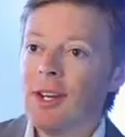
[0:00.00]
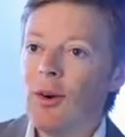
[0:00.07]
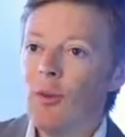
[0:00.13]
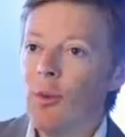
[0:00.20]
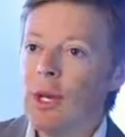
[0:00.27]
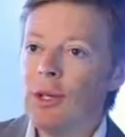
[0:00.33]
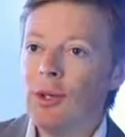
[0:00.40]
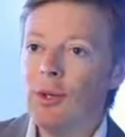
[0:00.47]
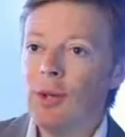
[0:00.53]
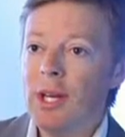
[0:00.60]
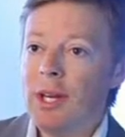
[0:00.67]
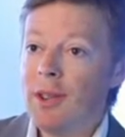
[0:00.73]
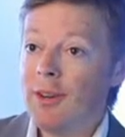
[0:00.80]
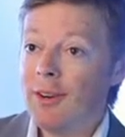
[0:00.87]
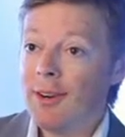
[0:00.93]
We do
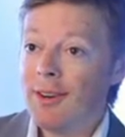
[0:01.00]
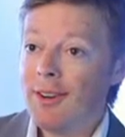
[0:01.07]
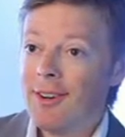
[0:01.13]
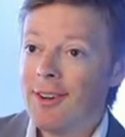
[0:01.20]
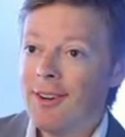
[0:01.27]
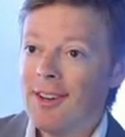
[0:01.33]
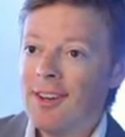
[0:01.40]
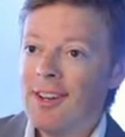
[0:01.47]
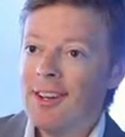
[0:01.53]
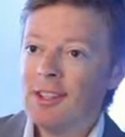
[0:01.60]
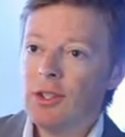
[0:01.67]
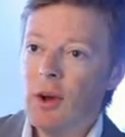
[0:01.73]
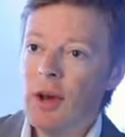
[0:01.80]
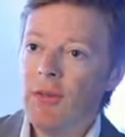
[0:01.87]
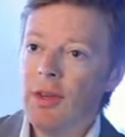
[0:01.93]
neither.
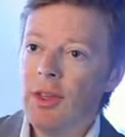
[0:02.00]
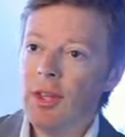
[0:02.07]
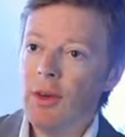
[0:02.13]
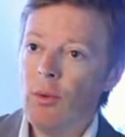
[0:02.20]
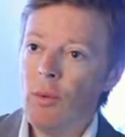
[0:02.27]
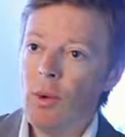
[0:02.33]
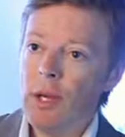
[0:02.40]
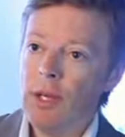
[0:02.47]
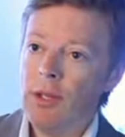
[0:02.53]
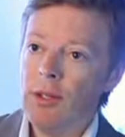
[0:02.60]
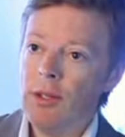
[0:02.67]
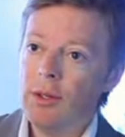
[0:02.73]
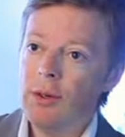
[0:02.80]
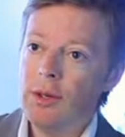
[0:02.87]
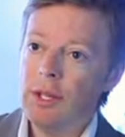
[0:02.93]
So everything we
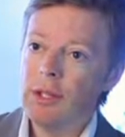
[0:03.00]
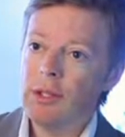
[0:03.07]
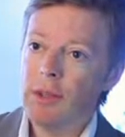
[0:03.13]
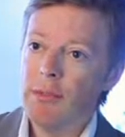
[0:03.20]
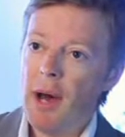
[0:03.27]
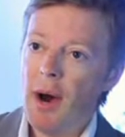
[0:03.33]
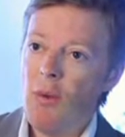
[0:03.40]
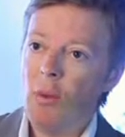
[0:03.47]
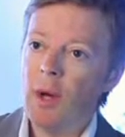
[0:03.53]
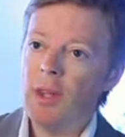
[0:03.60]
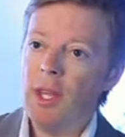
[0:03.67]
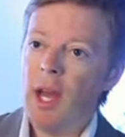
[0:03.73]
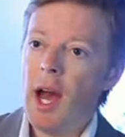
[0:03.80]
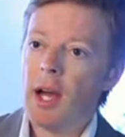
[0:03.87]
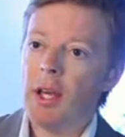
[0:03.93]
do is about what
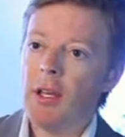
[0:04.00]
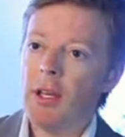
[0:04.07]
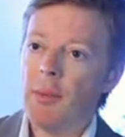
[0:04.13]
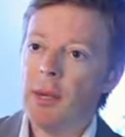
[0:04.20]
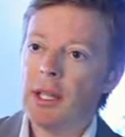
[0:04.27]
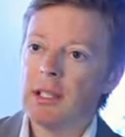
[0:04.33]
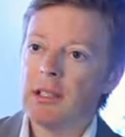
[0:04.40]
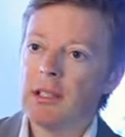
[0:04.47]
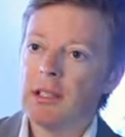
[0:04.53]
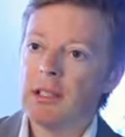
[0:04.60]
the academic